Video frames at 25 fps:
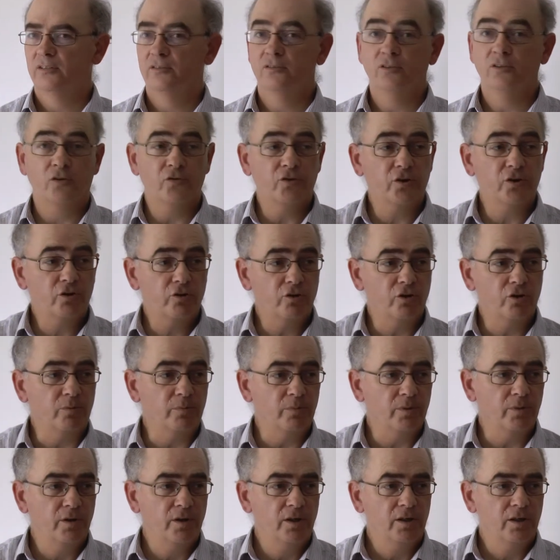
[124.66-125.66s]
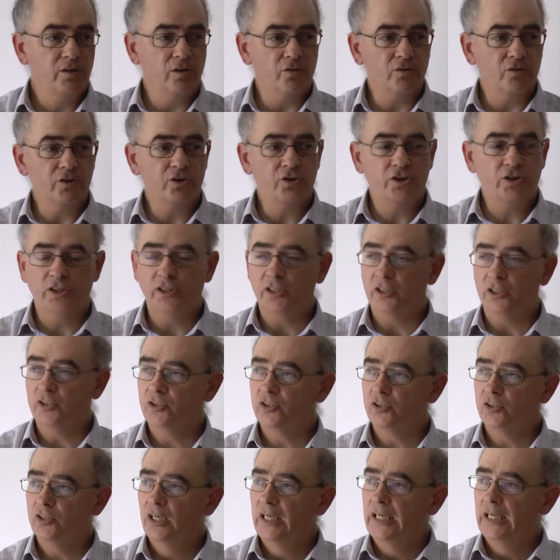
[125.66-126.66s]
not the group, not the
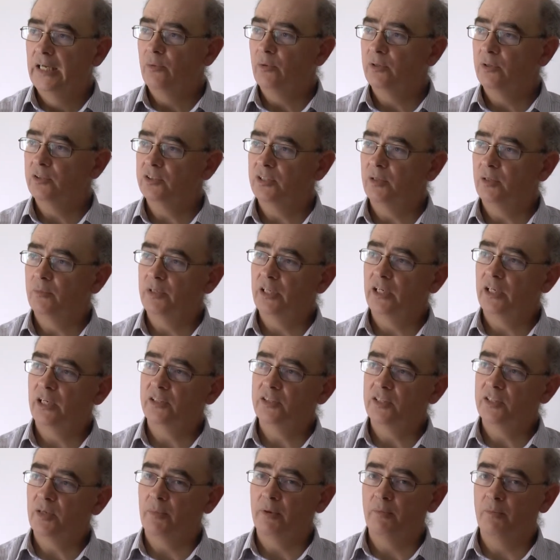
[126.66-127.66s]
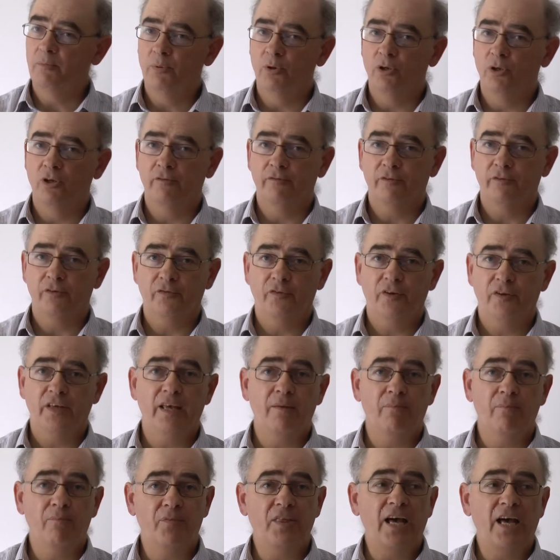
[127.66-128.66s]
church, when somebody did something beautiful for
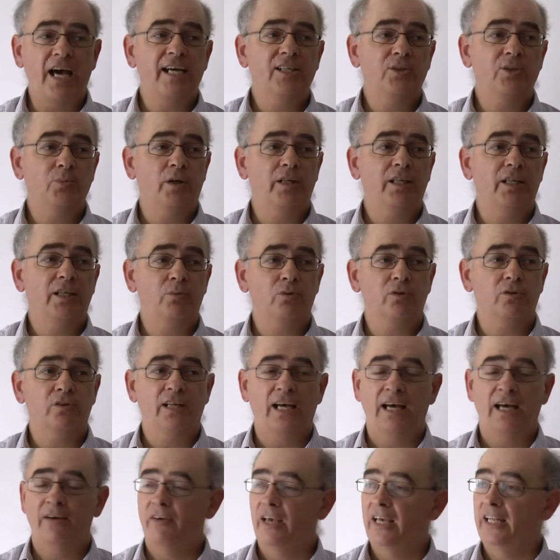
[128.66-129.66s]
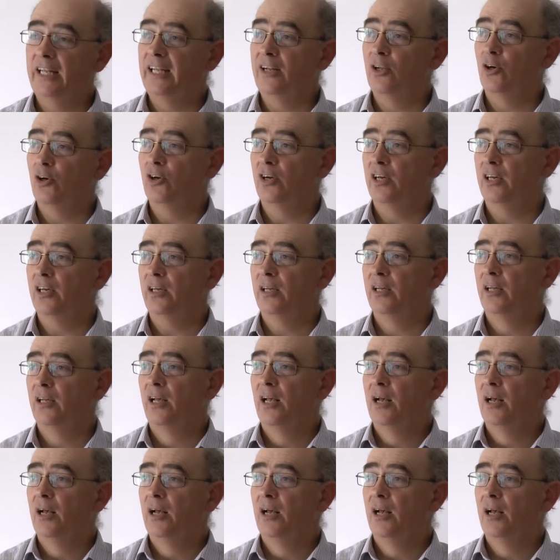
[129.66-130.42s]
him, that is when he wouldn't have it any longer.